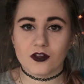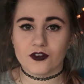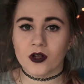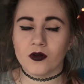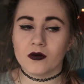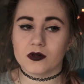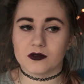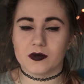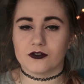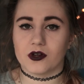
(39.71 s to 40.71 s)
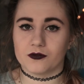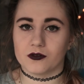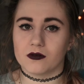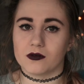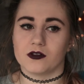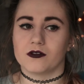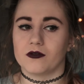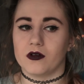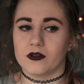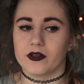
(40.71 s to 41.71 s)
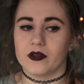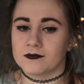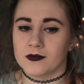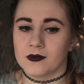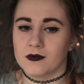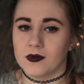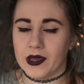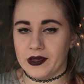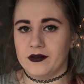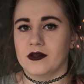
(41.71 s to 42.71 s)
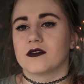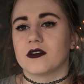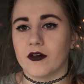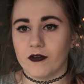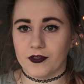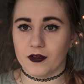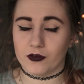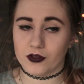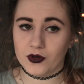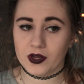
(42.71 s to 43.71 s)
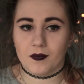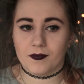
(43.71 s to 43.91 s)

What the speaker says: January was a bit stressful because of all the hand-ins and everything for uni.